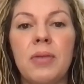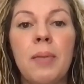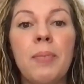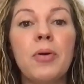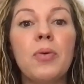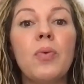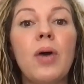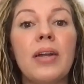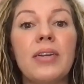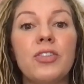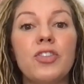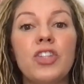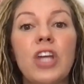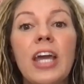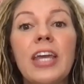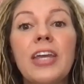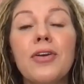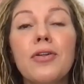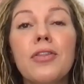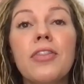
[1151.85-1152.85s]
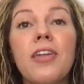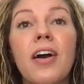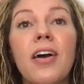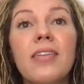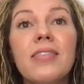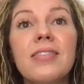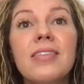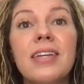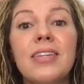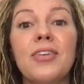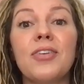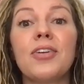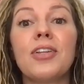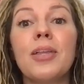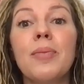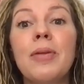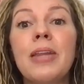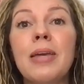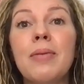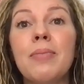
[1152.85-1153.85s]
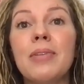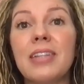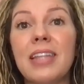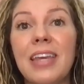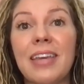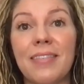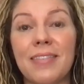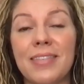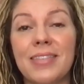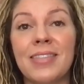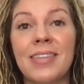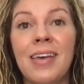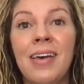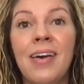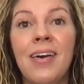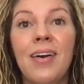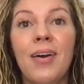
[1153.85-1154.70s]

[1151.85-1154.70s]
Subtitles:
Number 1, check your thoughts and your limiting beliefs.